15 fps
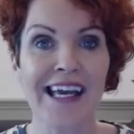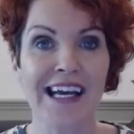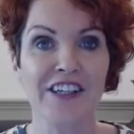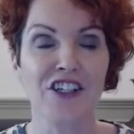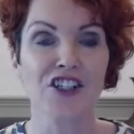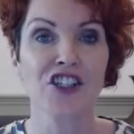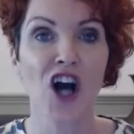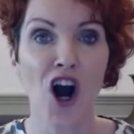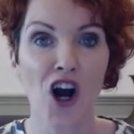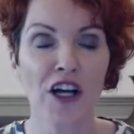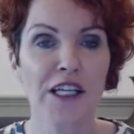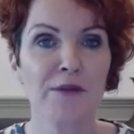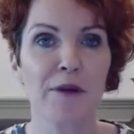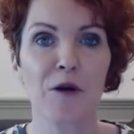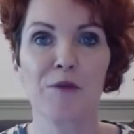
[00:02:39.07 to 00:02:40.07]
and you're talking
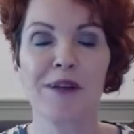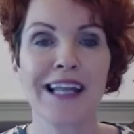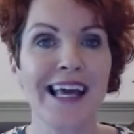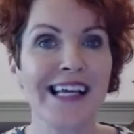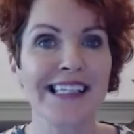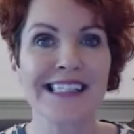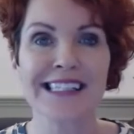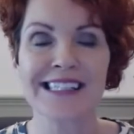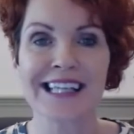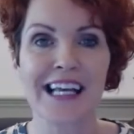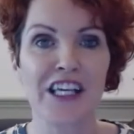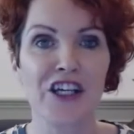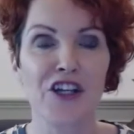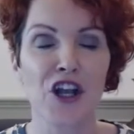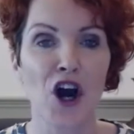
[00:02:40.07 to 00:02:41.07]
about places that
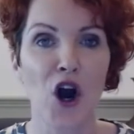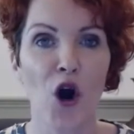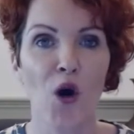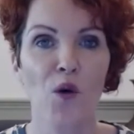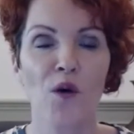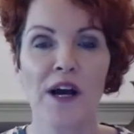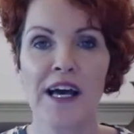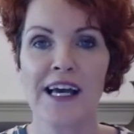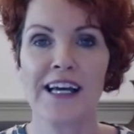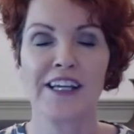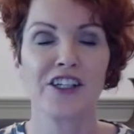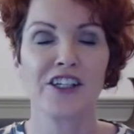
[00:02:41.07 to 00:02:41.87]
you're